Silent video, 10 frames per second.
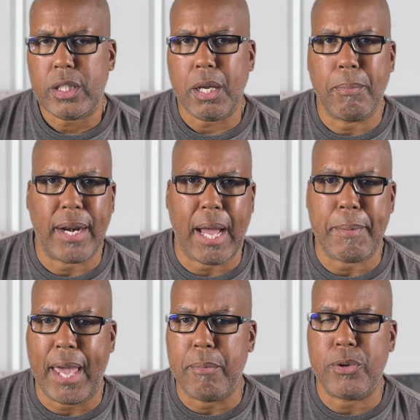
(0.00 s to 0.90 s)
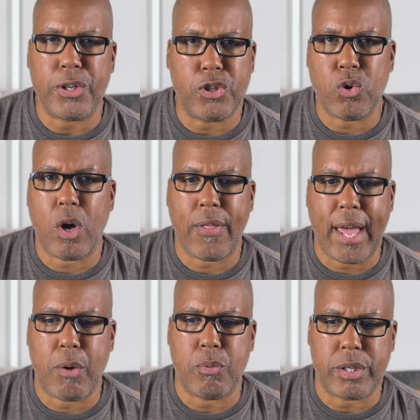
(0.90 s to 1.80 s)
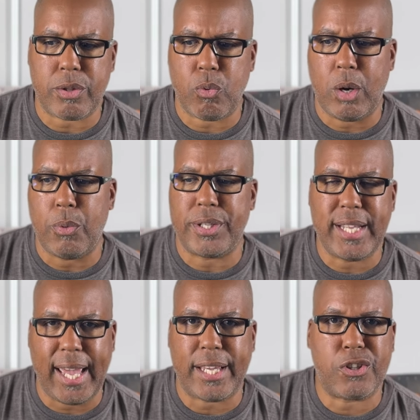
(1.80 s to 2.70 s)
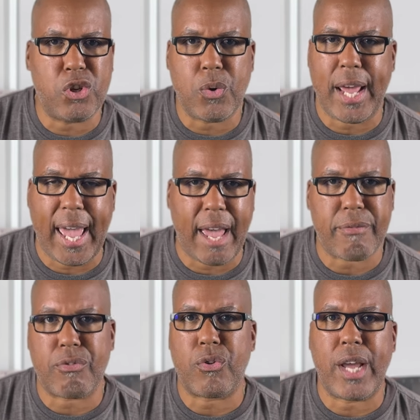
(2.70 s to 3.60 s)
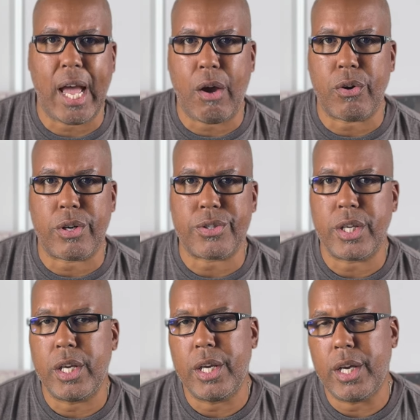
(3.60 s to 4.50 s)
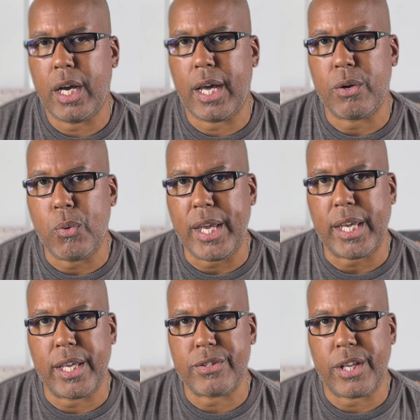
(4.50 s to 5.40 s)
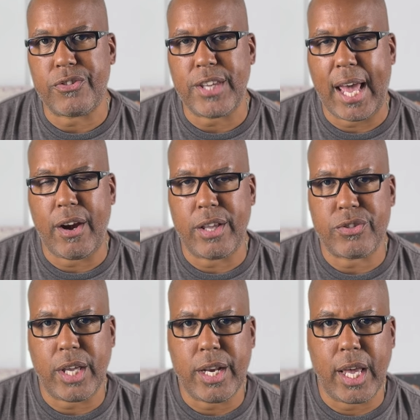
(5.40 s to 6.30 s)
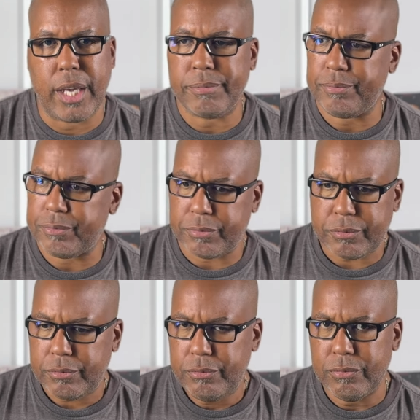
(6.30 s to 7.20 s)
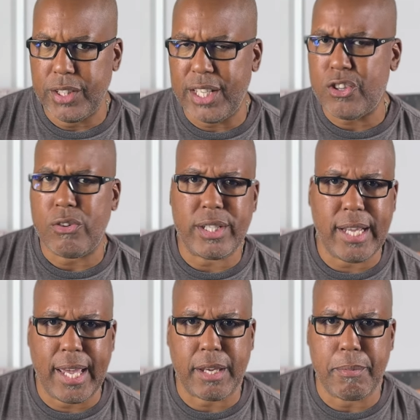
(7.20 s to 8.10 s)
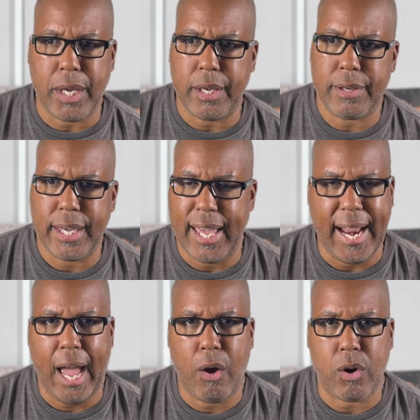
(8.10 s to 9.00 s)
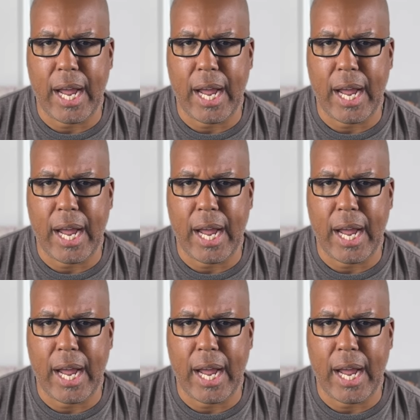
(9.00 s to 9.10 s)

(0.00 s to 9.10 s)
But I'm able to do all that with what would take 2.5-3 hours on the weekends, on Saturday and Sunday. It's only taken me an hour.